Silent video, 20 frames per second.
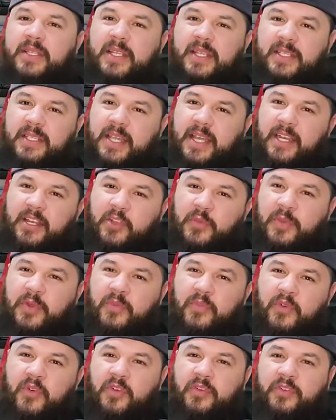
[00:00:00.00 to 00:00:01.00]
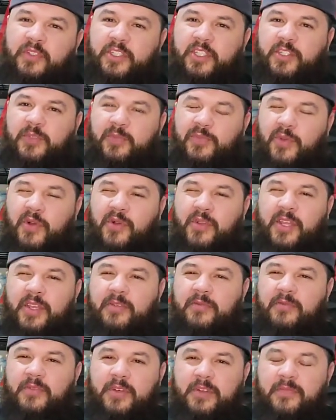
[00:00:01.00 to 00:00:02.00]
it's got a little bit more of a
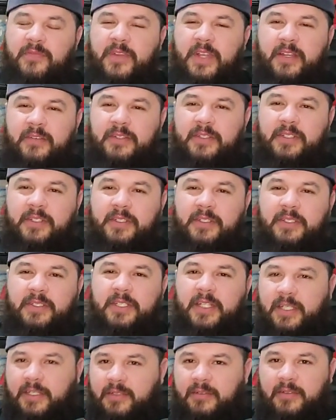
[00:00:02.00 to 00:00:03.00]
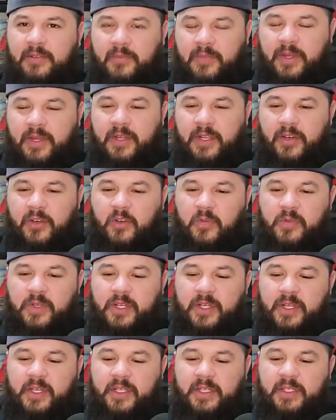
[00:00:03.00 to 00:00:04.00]
smoky wood flavor to it, like American
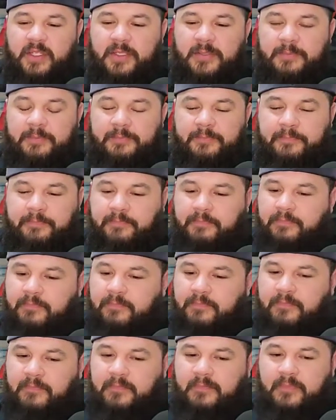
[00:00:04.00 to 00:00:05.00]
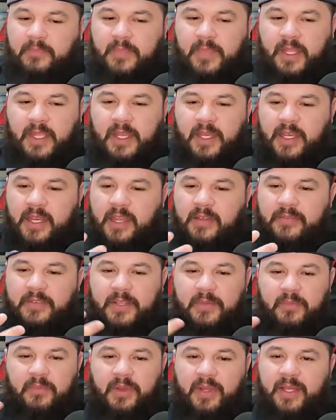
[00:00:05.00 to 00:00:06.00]
normally does. It
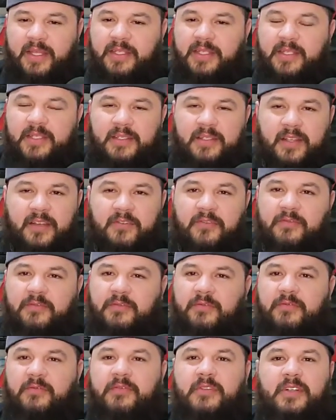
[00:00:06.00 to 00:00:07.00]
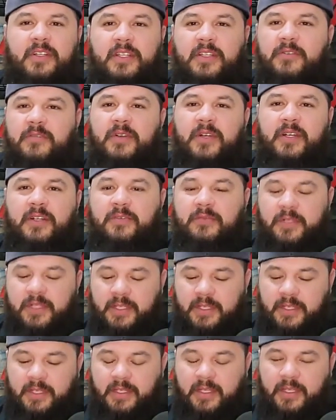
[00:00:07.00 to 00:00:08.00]
definitely blends itself really well
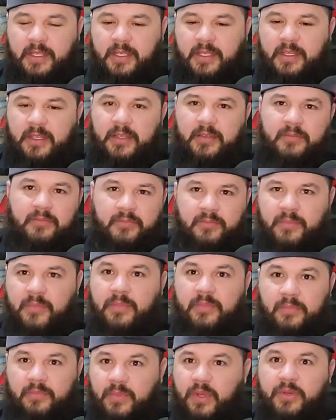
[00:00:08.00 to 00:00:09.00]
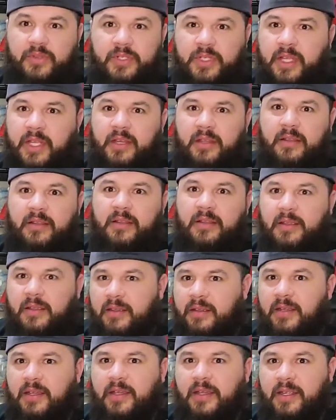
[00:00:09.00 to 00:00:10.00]
with the Bochet
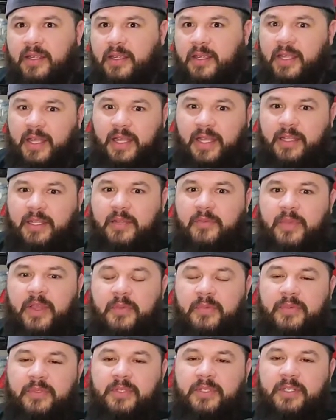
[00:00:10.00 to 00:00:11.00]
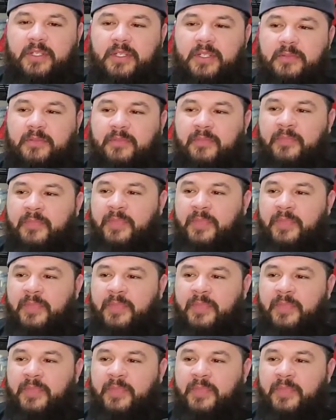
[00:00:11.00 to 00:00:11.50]
honey and the maple syrup.